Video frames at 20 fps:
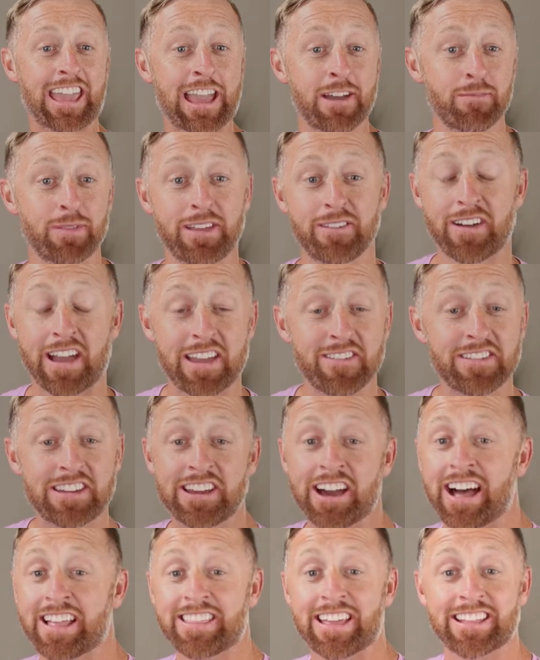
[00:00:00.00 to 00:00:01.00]
can't believe I even
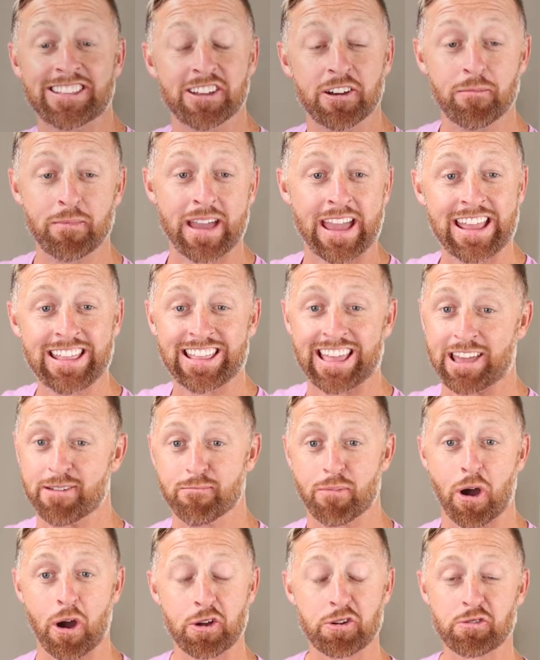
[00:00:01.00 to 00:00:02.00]
got that domain name,
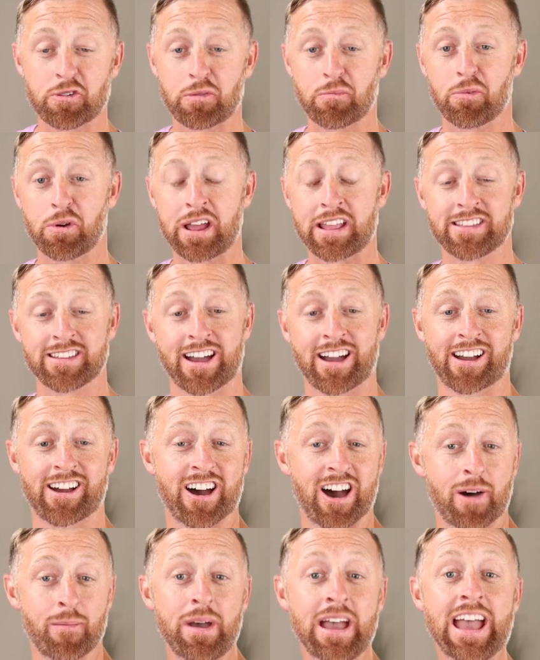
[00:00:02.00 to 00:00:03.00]
partner with brent dot
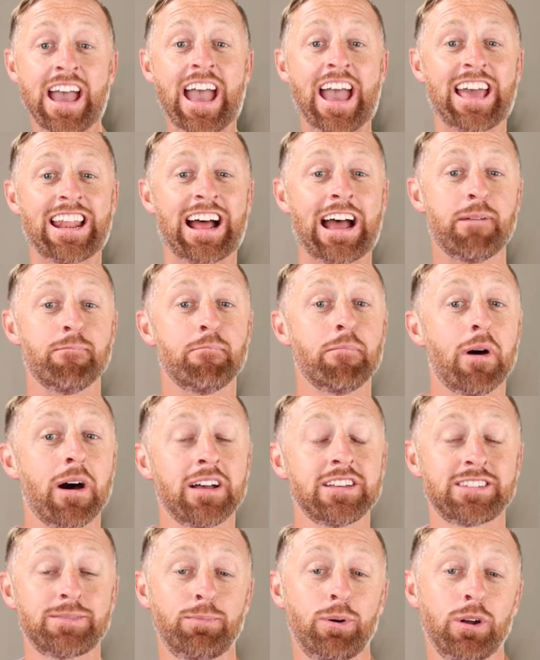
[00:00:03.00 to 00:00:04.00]
com. And I
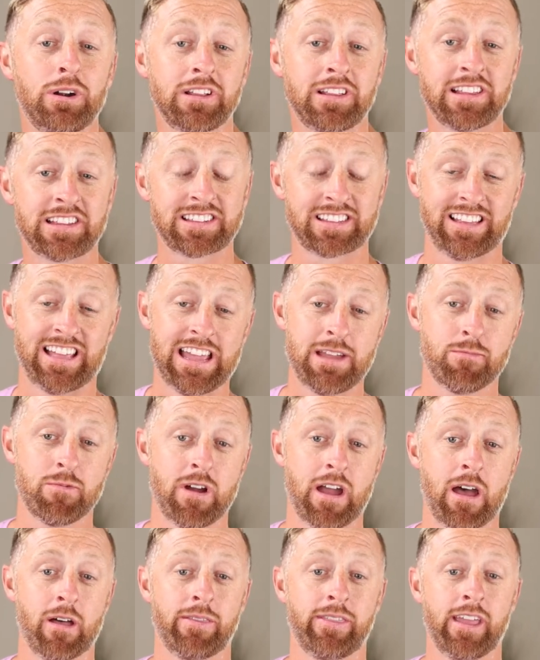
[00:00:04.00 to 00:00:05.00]
must put a disclaimer
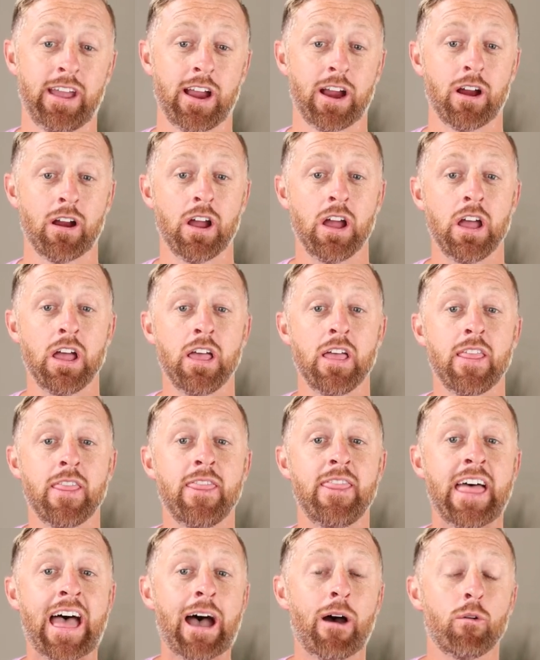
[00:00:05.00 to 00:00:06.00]
out there.
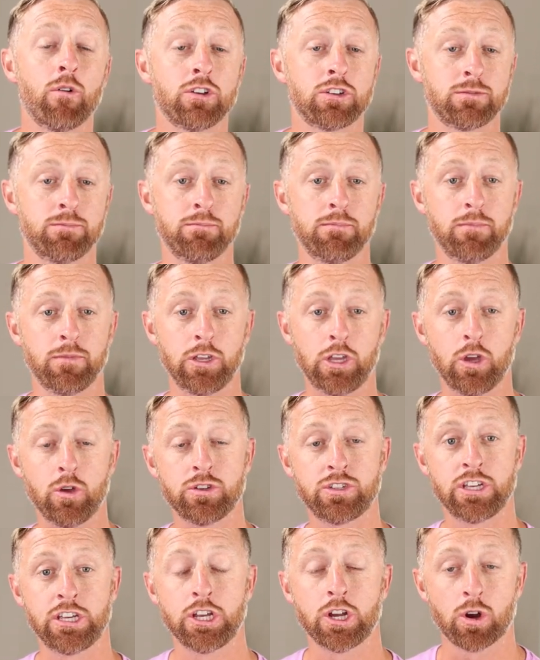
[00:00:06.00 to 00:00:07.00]
That was
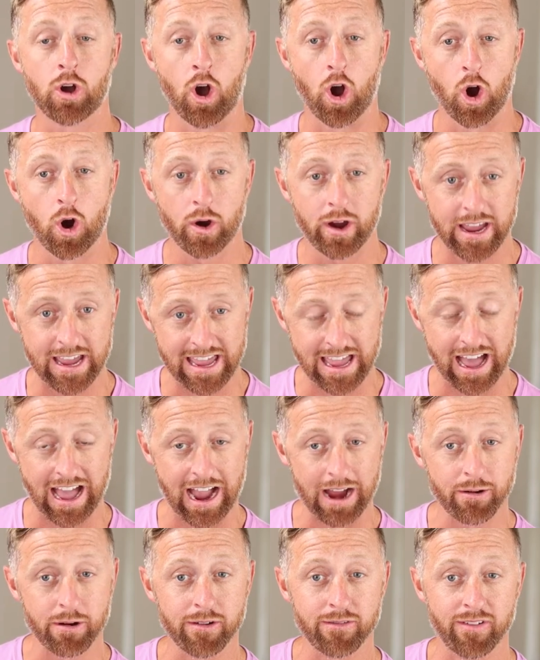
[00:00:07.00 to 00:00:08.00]
using your R E
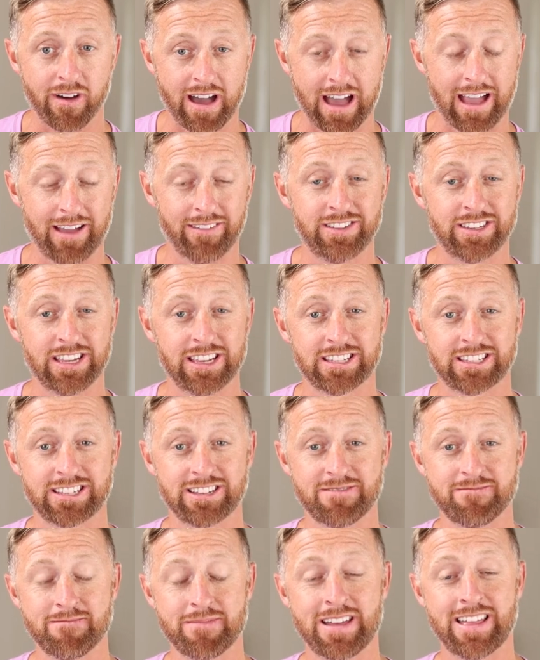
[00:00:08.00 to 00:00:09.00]
I Revive
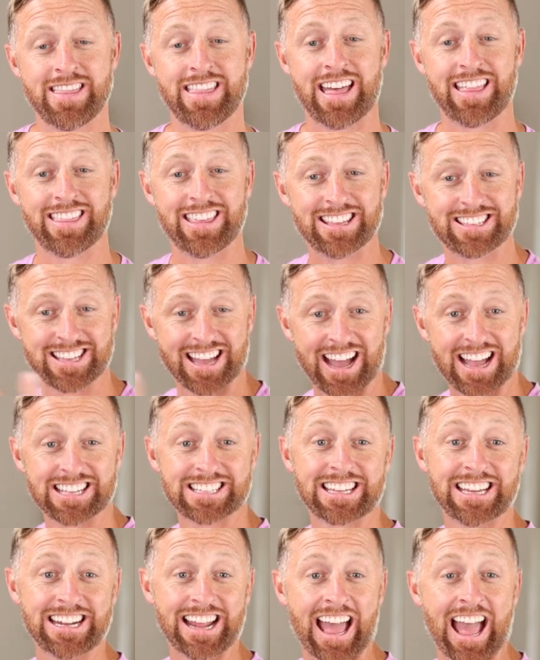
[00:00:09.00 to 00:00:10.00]
system that these guys
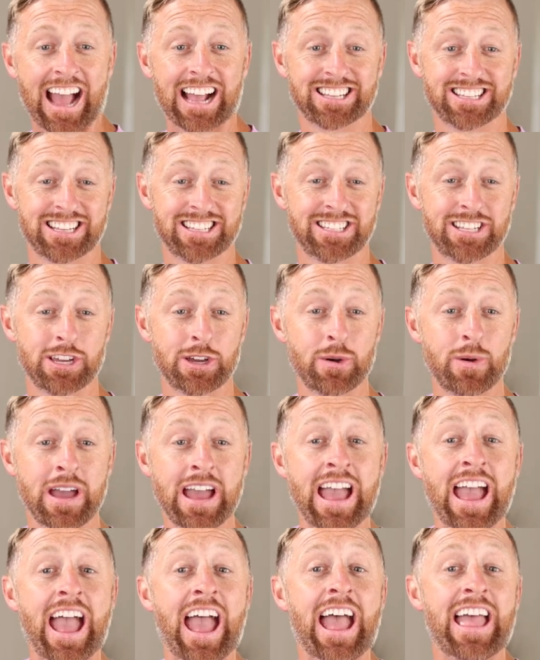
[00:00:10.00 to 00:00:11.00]
get access to.
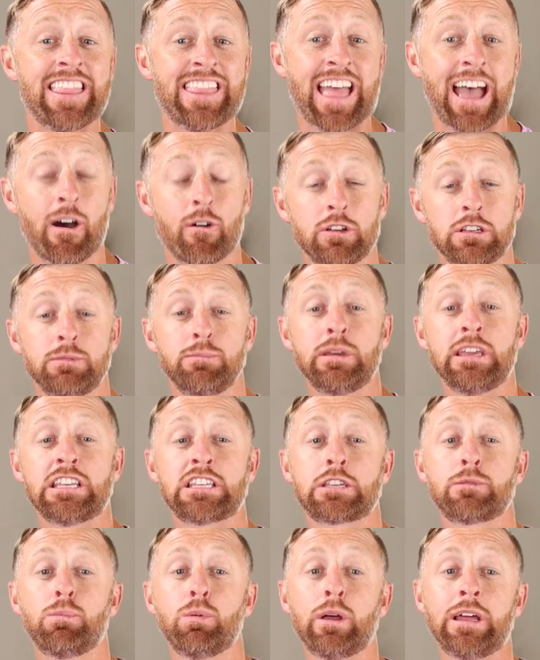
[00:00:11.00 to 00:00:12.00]
And that was me
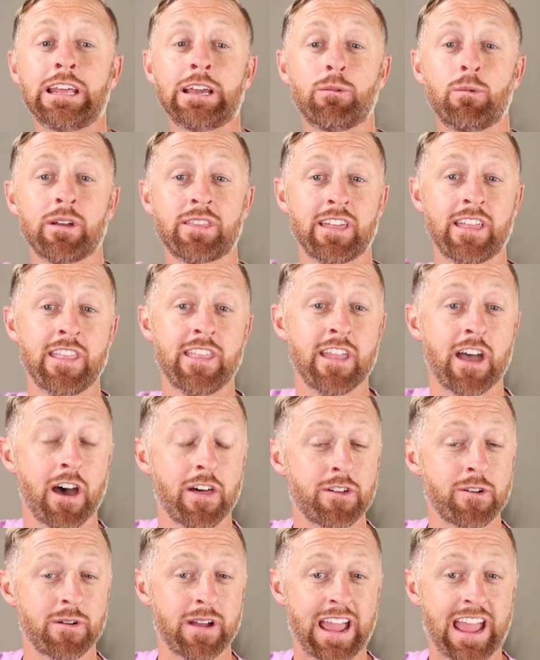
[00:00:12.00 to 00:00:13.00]
splitting with another